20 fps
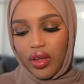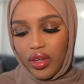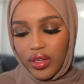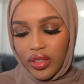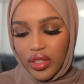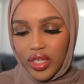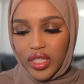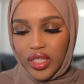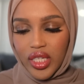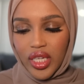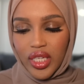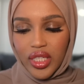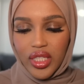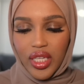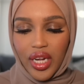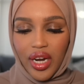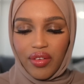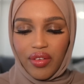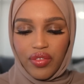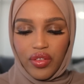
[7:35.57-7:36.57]
in the sense
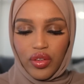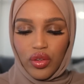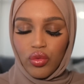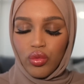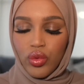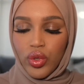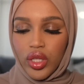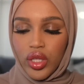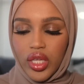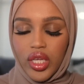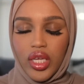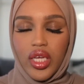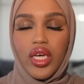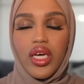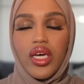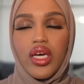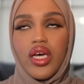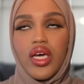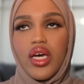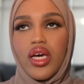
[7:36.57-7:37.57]
that I feel really
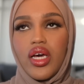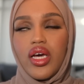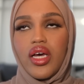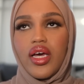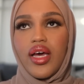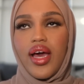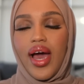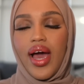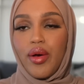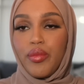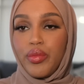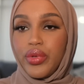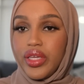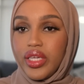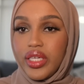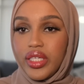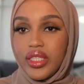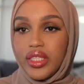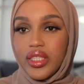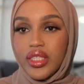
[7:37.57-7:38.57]
at
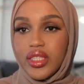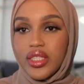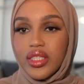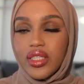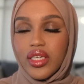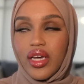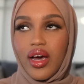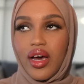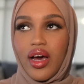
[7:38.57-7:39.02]
peace.